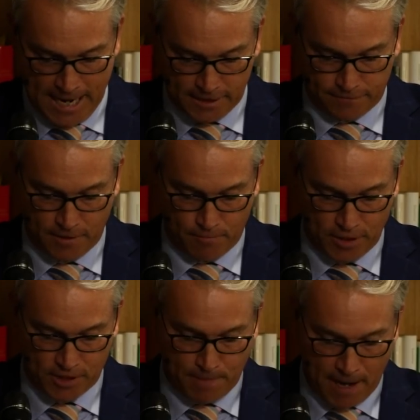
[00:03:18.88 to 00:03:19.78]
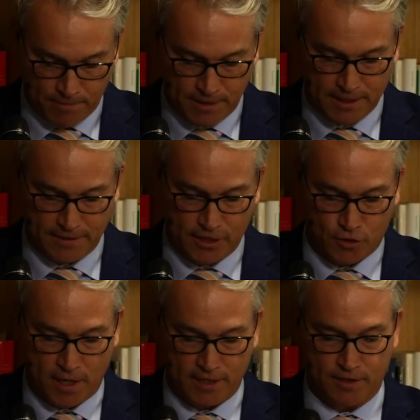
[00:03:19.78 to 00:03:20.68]
As for the British public, their
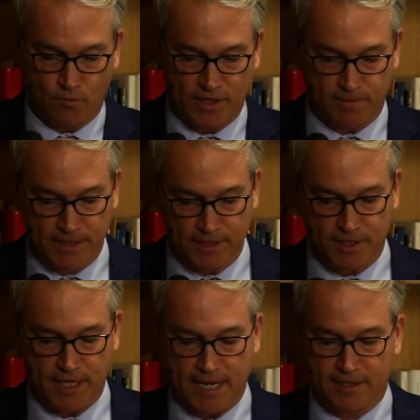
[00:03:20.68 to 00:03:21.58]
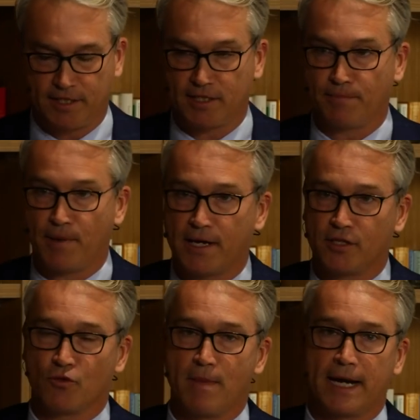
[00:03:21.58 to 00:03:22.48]
trust in Westminster has dissipated
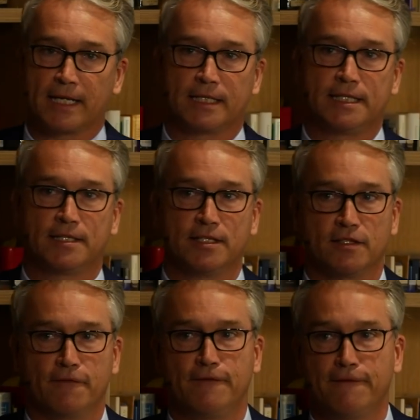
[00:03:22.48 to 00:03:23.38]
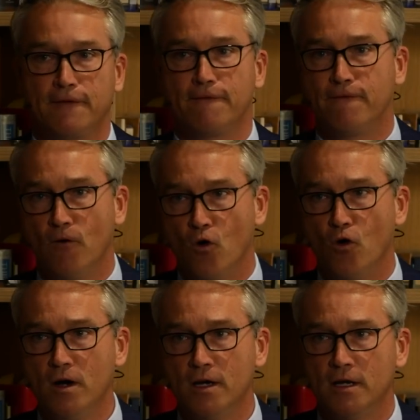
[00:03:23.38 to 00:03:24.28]
dramatically since the
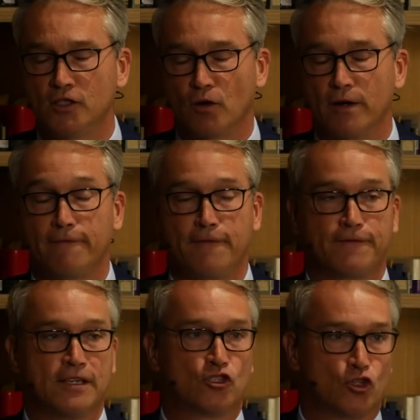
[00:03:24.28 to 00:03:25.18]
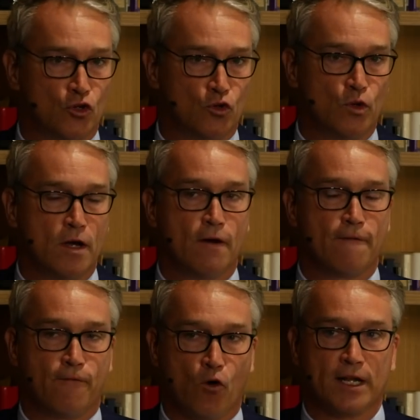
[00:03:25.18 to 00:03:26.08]

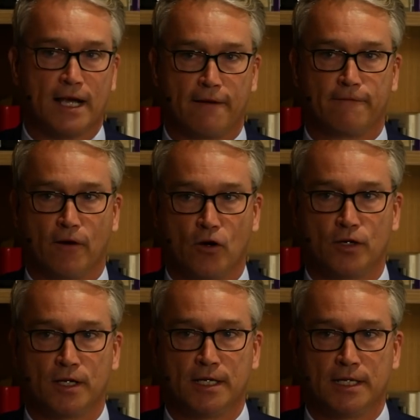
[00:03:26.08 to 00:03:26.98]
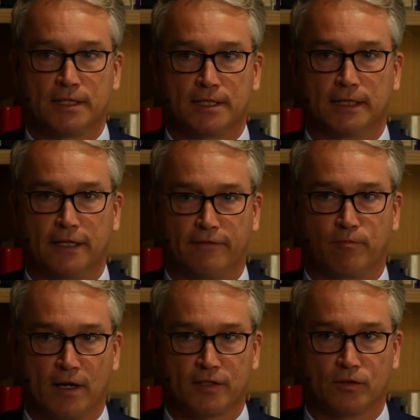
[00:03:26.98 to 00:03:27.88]
52-48 vote to leave
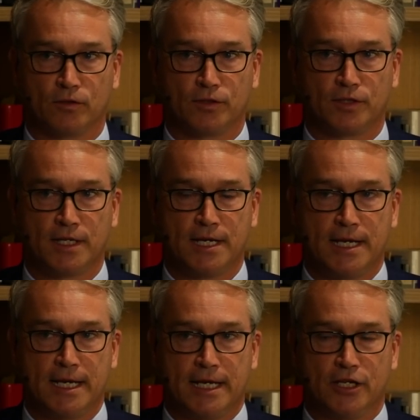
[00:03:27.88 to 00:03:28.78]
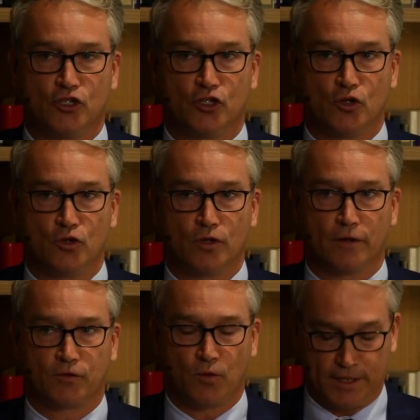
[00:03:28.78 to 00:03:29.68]
Brussels in June
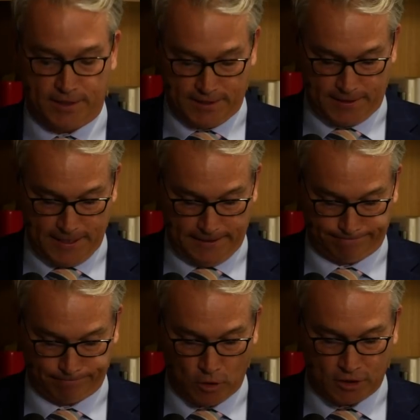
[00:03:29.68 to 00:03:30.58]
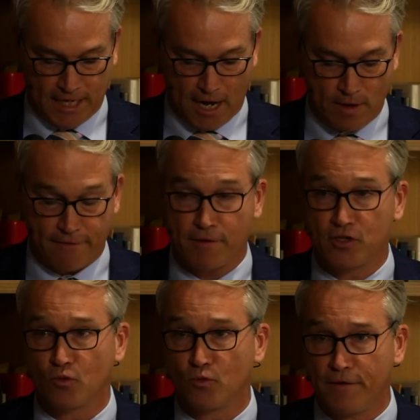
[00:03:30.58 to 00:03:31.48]
of 2016. Well, today we have a
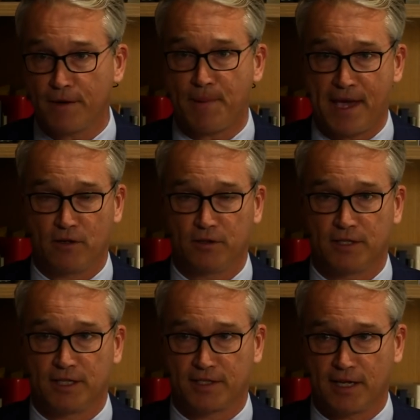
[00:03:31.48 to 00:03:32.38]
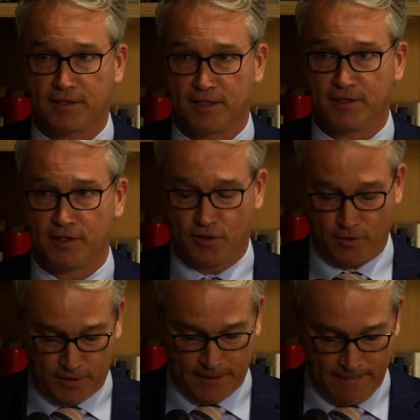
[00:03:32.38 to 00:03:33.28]
terrific panel to discuss these
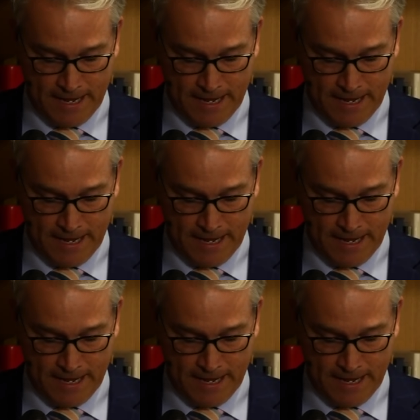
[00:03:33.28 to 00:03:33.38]
issues.